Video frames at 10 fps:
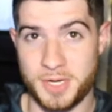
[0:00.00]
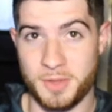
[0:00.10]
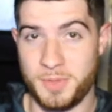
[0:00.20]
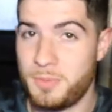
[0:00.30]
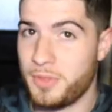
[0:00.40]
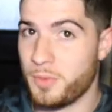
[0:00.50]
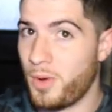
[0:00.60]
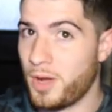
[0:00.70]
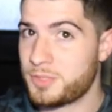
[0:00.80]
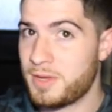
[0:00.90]
of the people that
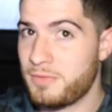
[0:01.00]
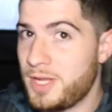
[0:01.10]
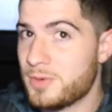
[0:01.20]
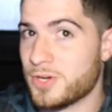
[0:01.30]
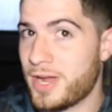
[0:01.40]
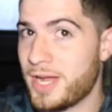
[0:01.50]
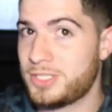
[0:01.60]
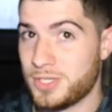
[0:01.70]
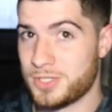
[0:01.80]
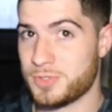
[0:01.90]
watch my videos are
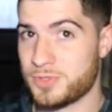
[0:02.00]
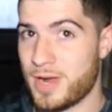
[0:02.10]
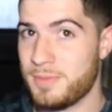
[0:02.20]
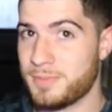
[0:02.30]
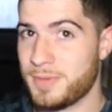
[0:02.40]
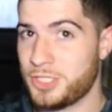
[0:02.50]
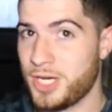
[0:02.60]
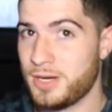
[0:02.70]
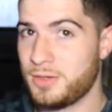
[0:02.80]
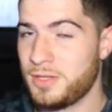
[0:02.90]
actually subscribed to my channel?